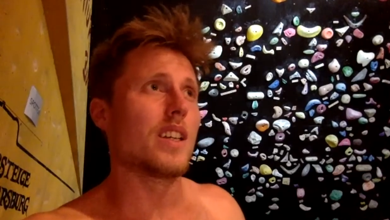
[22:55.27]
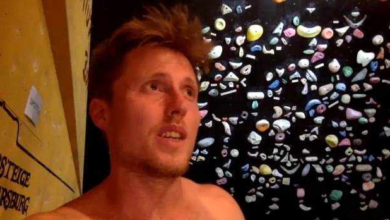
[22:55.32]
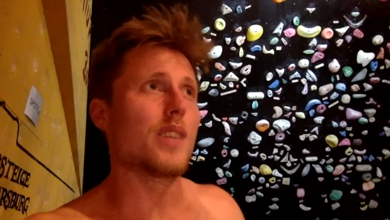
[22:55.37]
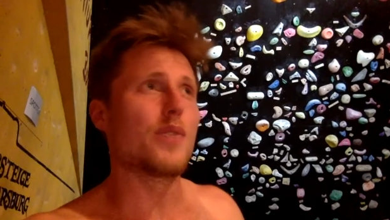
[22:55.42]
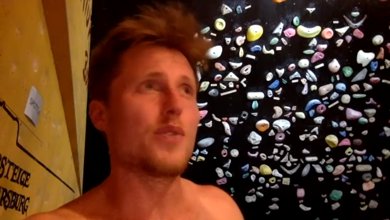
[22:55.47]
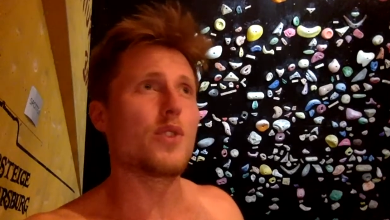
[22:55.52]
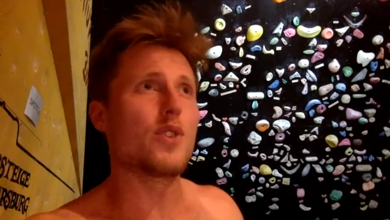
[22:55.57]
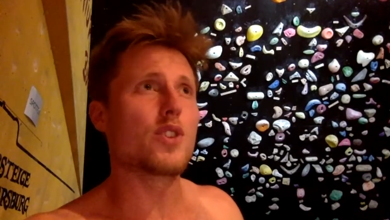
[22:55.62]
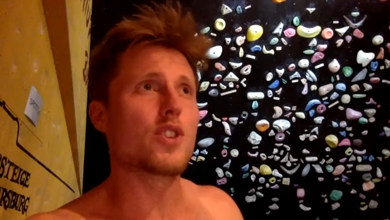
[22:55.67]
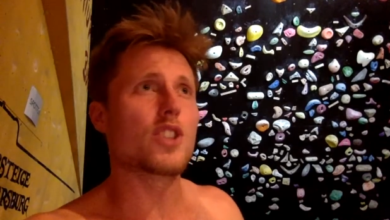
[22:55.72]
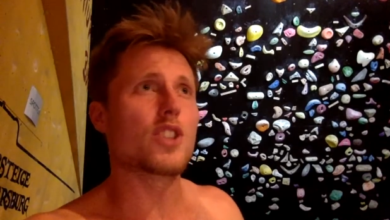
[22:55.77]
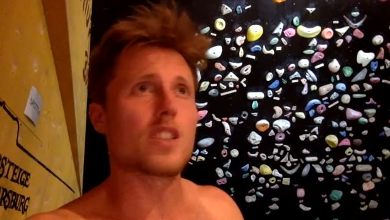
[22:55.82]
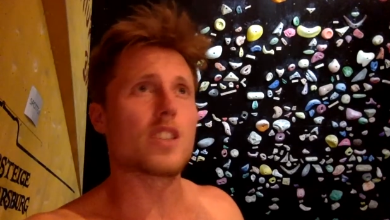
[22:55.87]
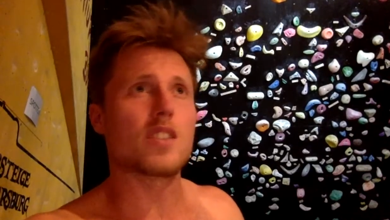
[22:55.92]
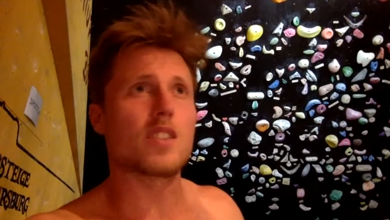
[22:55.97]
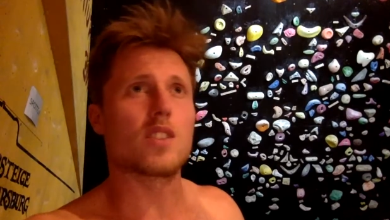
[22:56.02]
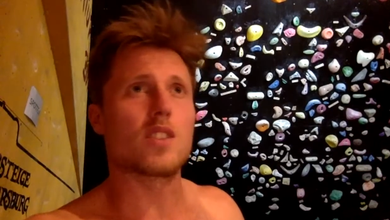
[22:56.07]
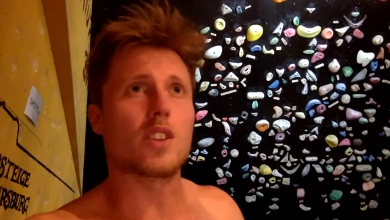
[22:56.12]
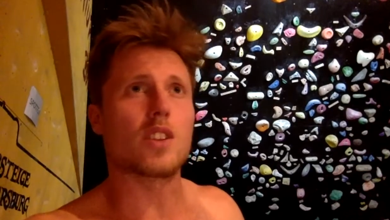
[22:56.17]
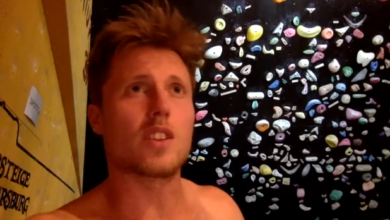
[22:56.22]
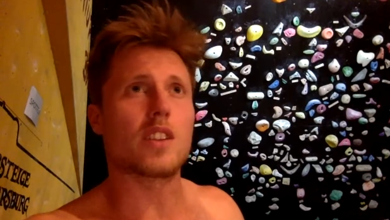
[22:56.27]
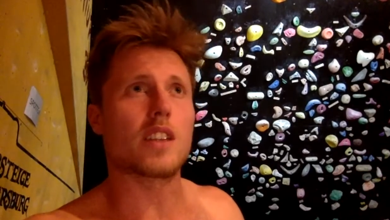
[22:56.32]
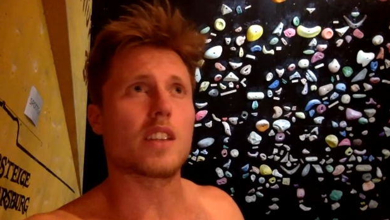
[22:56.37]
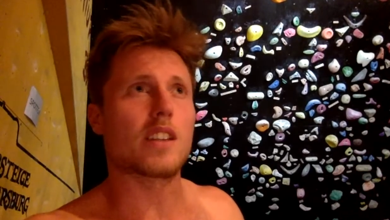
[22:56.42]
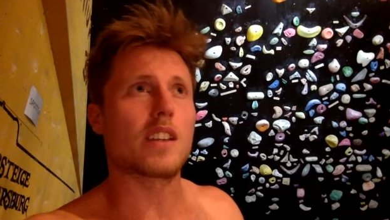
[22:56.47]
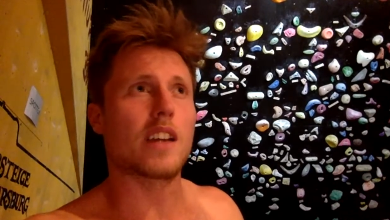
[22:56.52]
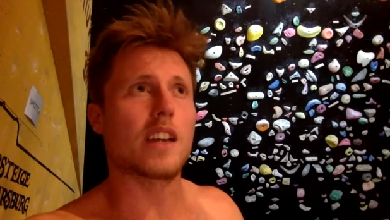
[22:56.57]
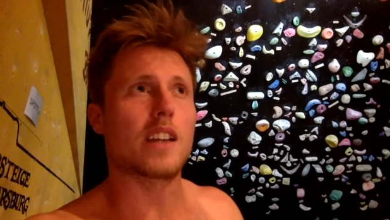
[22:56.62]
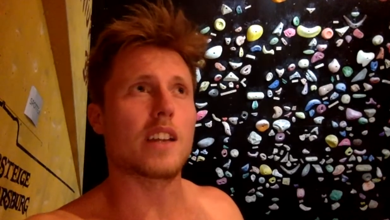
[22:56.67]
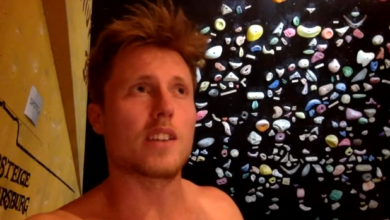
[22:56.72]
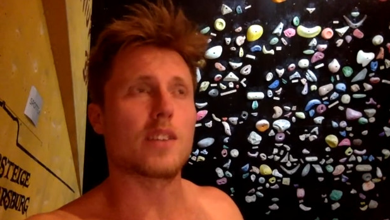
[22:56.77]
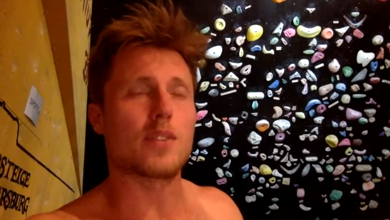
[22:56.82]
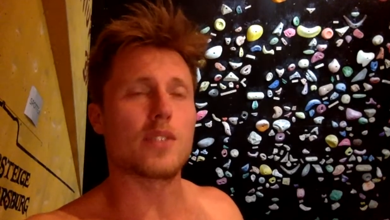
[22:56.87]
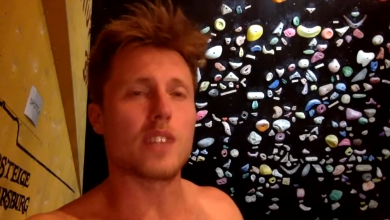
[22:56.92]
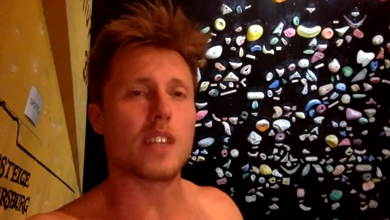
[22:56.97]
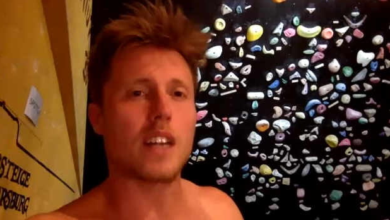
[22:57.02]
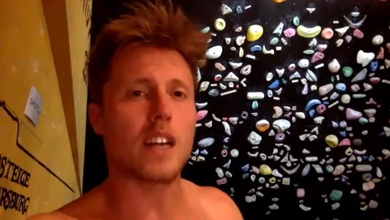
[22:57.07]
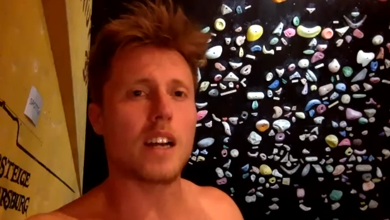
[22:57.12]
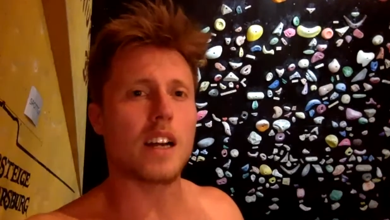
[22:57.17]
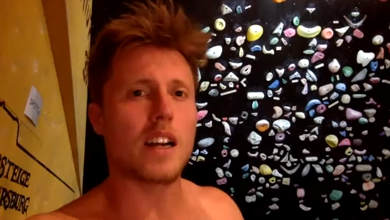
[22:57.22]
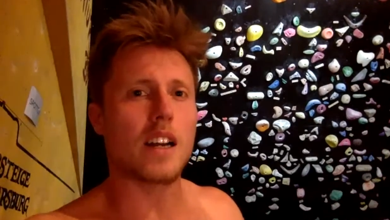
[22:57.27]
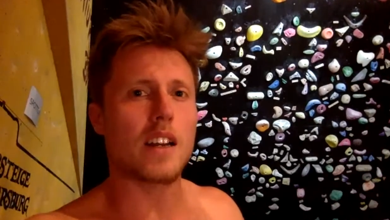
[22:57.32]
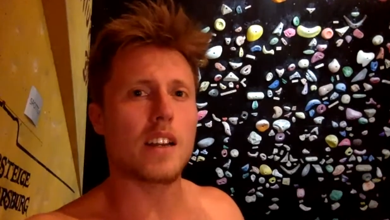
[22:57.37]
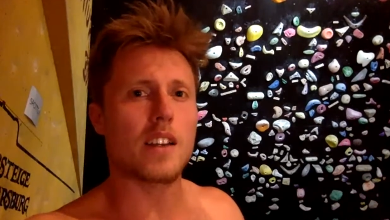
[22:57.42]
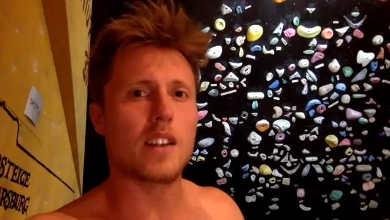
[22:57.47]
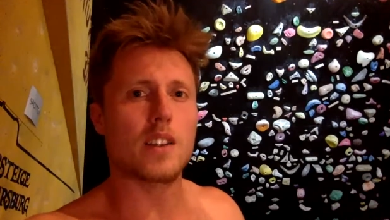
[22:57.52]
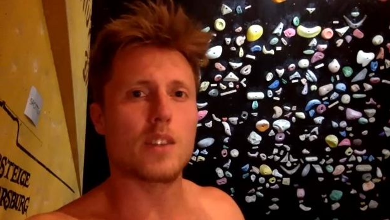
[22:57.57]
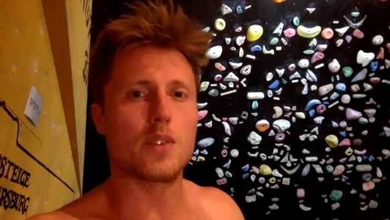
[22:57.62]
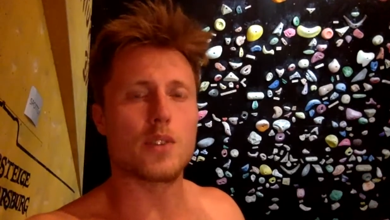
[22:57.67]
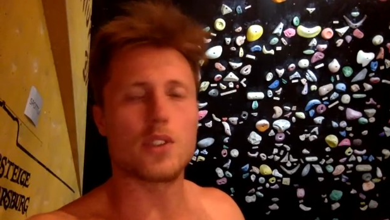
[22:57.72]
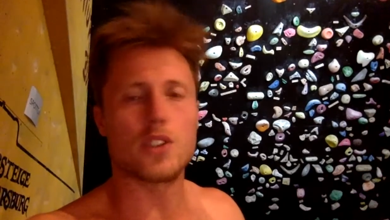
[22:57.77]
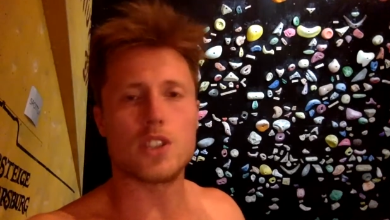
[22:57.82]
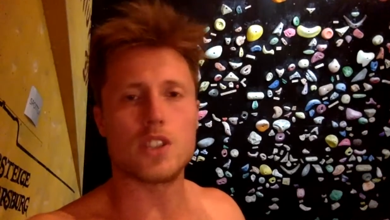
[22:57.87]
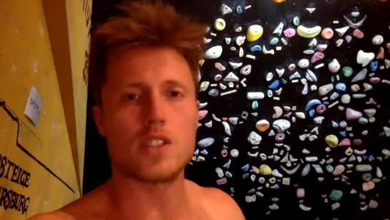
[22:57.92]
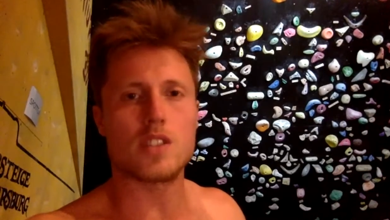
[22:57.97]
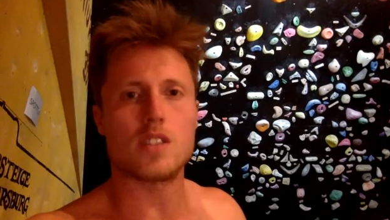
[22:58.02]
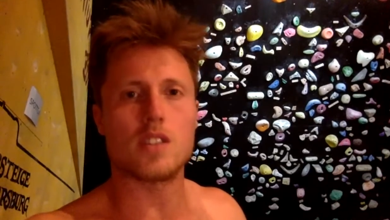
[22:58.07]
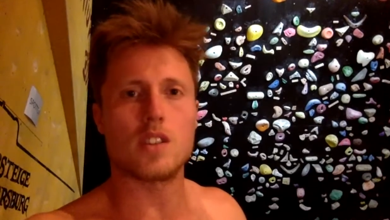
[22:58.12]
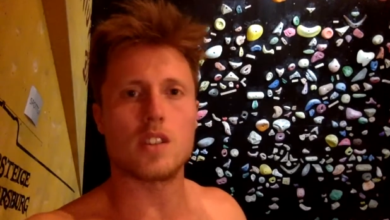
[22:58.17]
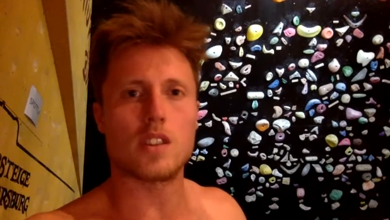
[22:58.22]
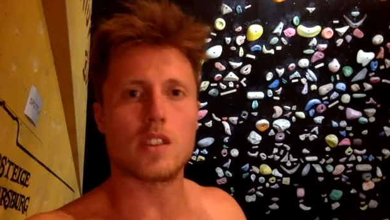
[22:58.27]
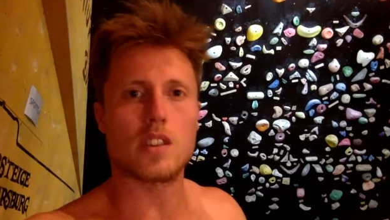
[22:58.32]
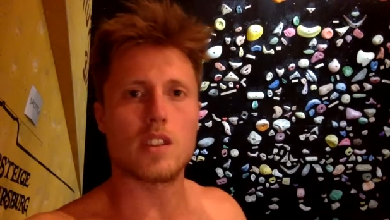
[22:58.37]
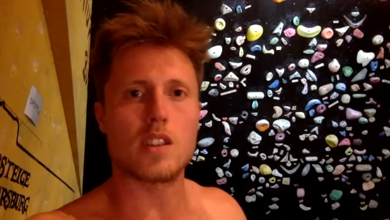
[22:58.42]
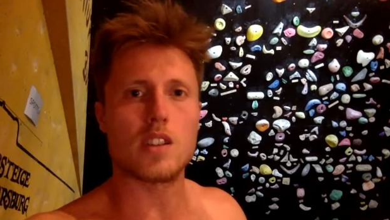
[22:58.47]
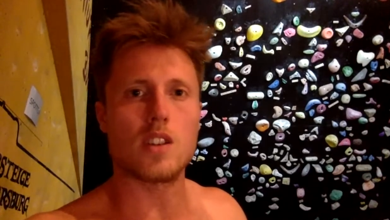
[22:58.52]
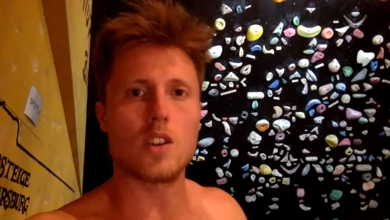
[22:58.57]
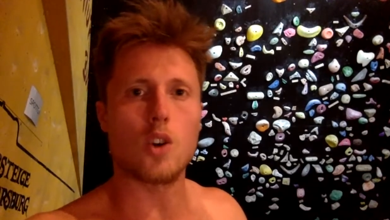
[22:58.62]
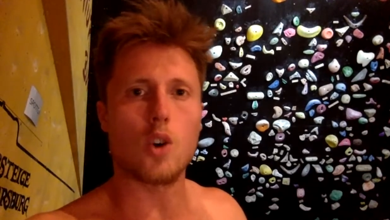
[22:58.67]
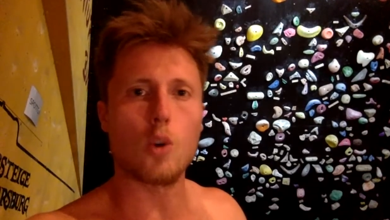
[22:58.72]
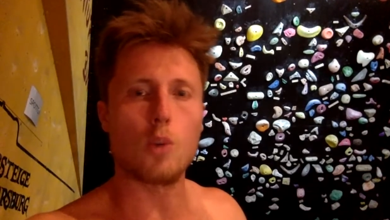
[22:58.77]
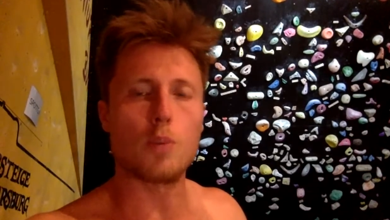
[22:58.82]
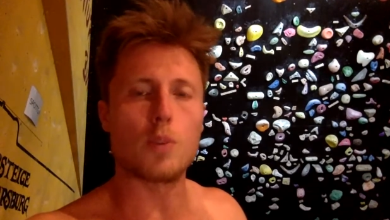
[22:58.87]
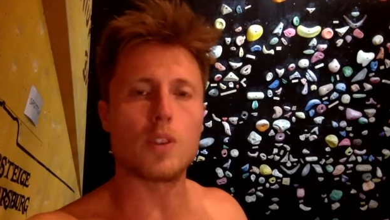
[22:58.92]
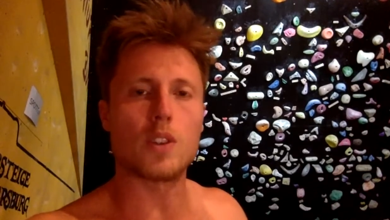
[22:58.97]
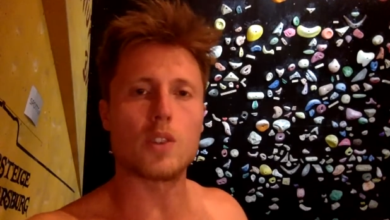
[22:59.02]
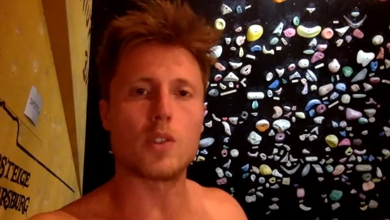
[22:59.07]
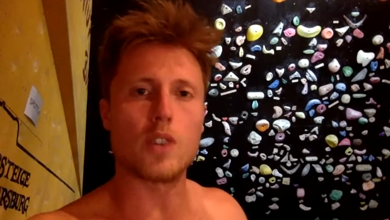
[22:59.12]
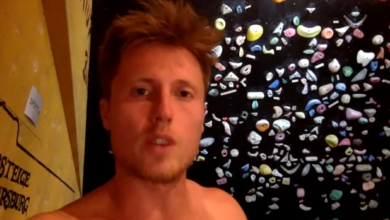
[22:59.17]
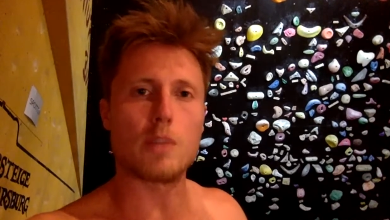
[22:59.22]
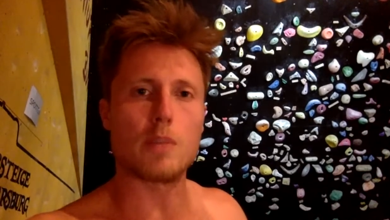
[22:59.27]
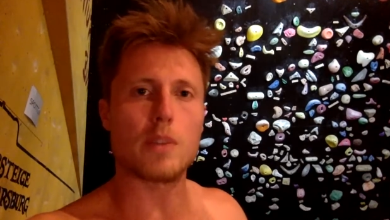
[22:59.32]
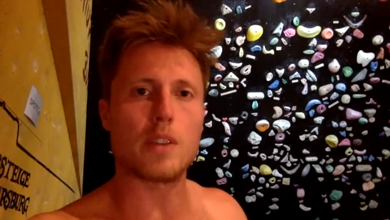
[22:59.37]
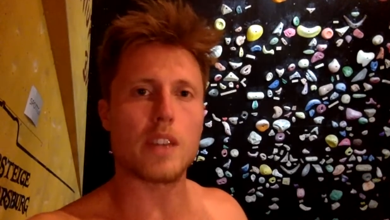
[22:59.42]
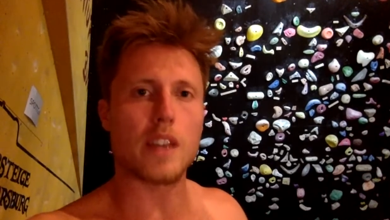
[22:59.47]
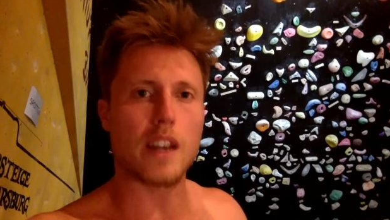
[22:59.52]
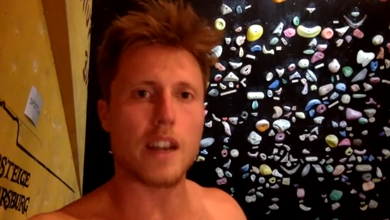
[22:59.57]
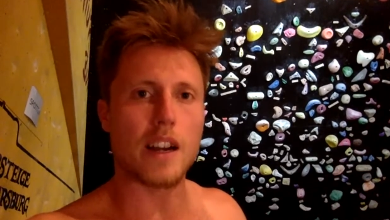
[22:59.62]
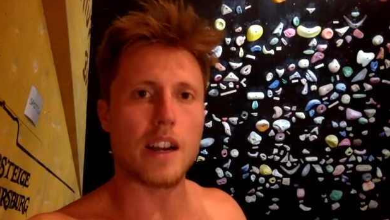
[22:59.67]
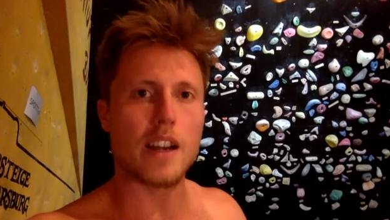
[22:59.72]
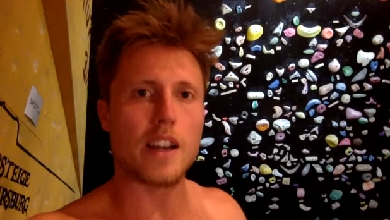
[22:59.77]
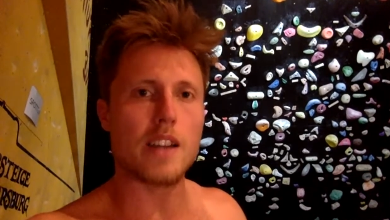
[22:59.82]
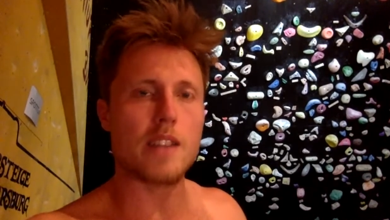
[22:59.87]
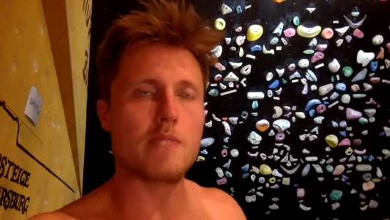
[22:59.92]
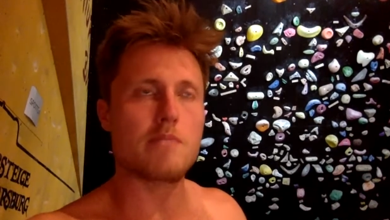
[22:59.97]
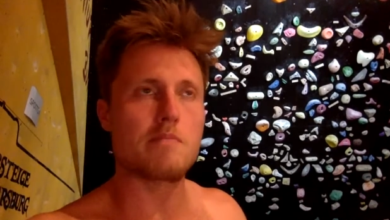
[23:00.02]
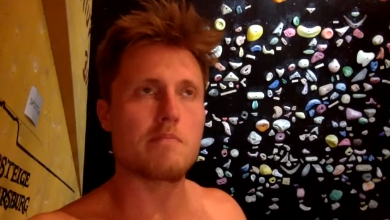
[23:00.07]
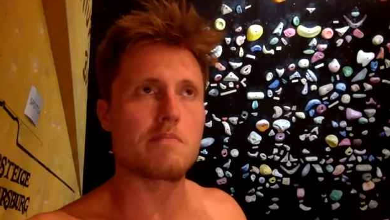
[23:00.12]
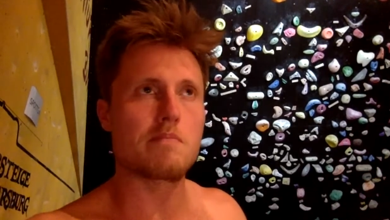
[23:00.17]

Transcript: if you're just not that kind of guy, if you're just not the open grip guy,